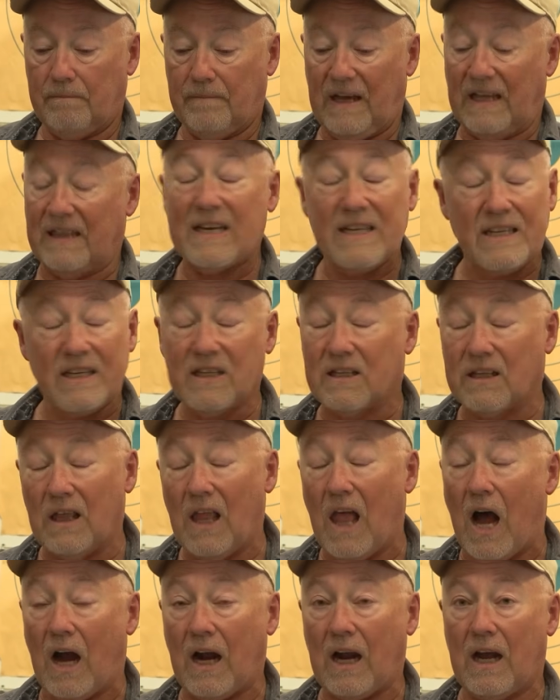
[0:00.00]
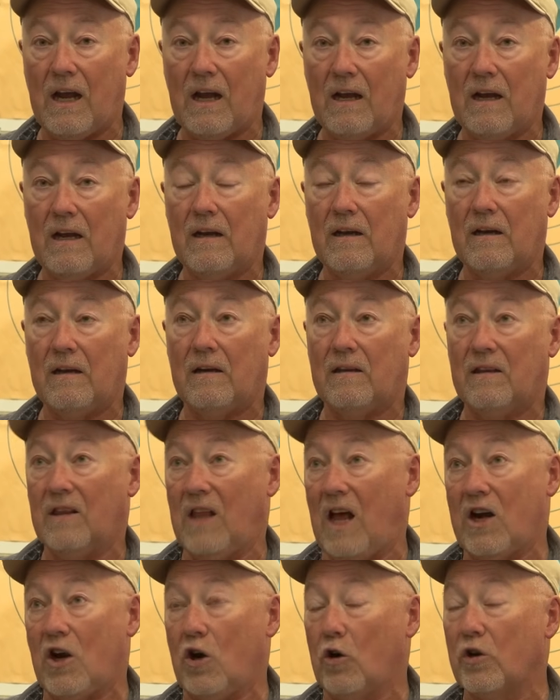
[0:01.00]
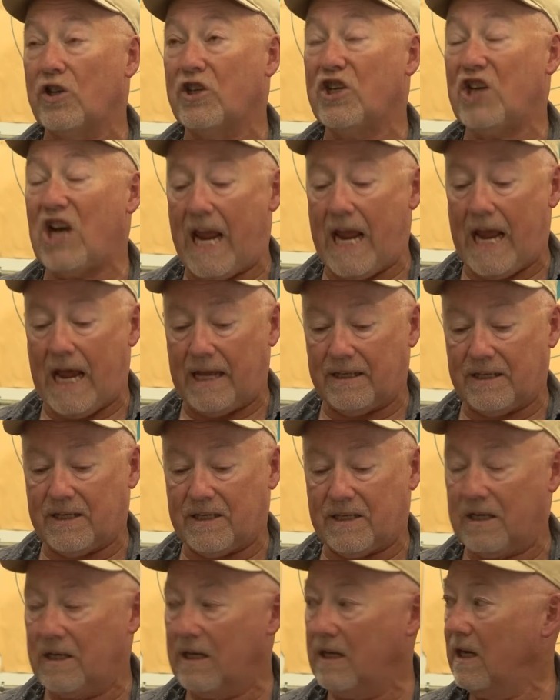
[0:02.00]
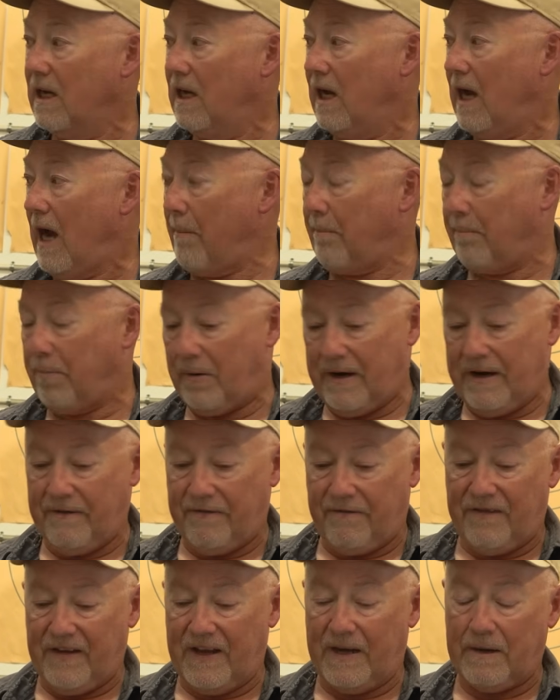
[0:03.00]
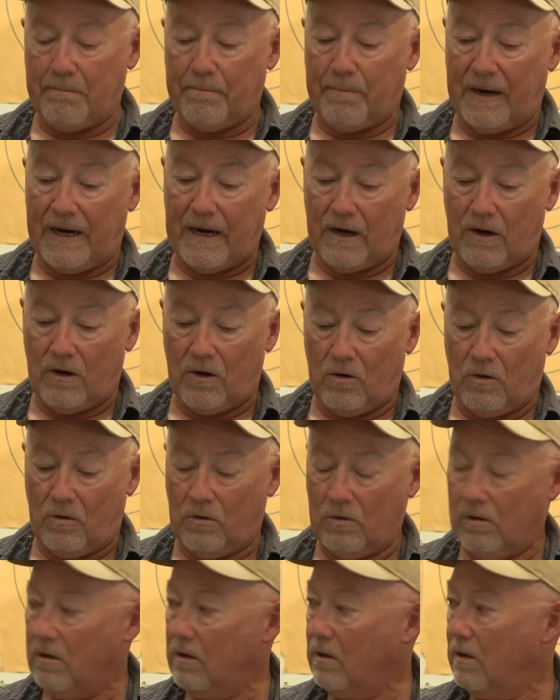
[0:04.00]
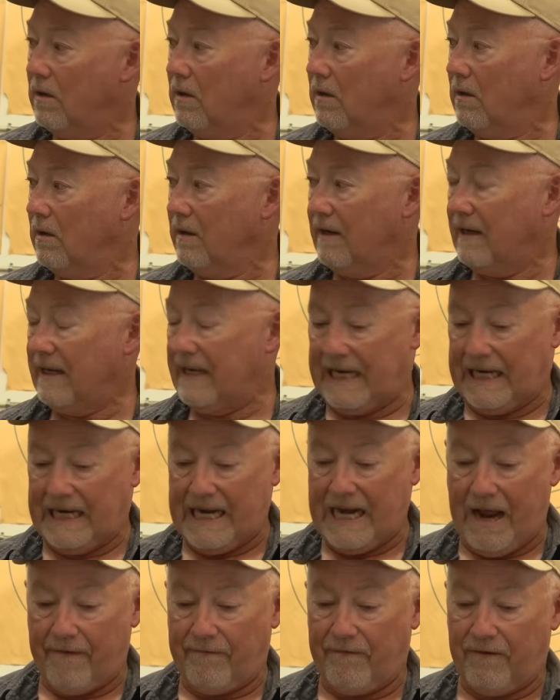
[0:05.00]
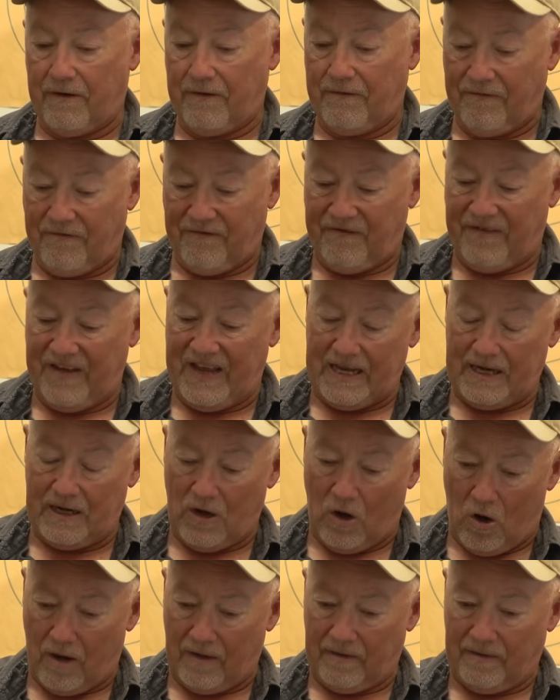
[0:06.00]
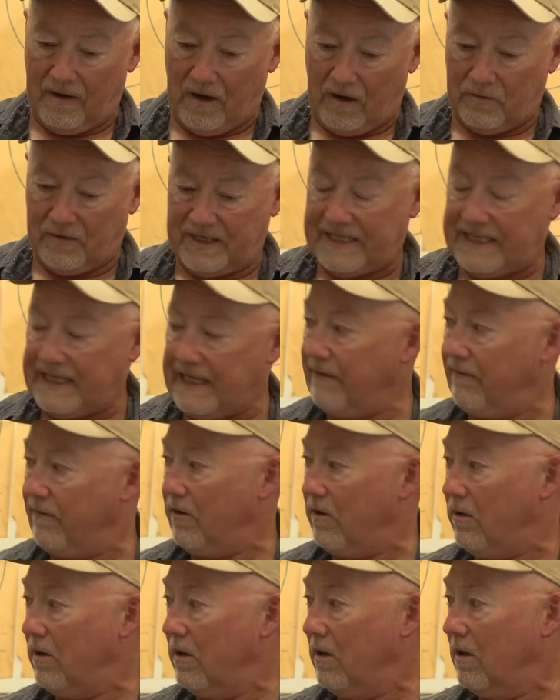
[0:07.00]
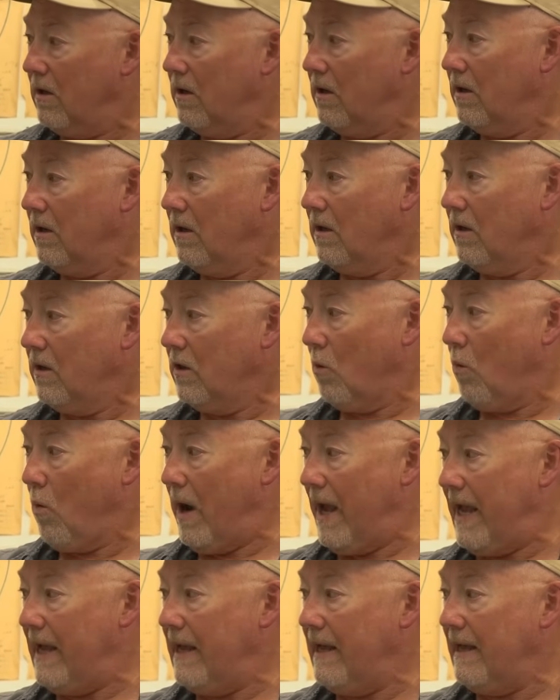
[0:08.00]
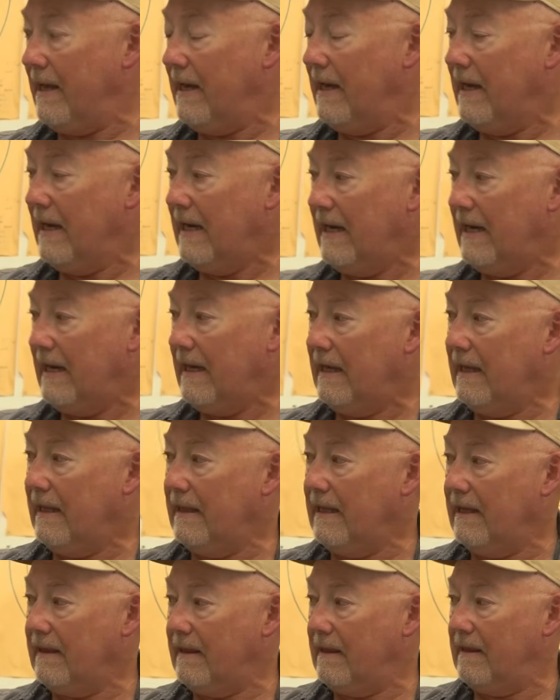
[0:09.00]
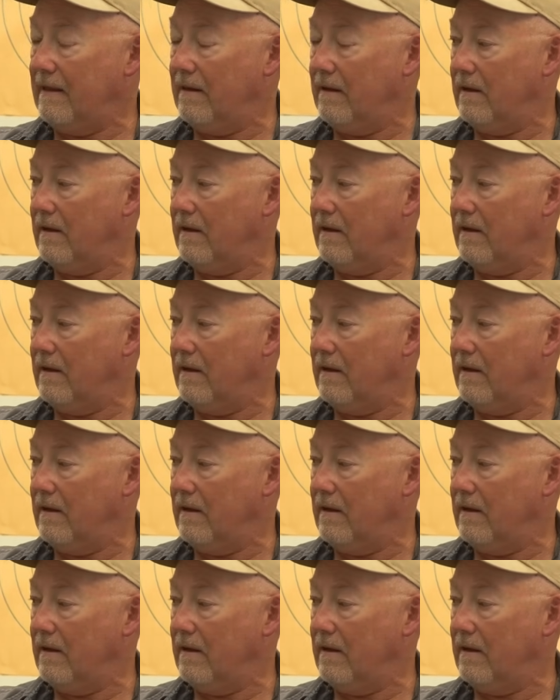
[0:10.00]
unless it's luck or chance, a pre-fit barrel can never fit on a receiver the way that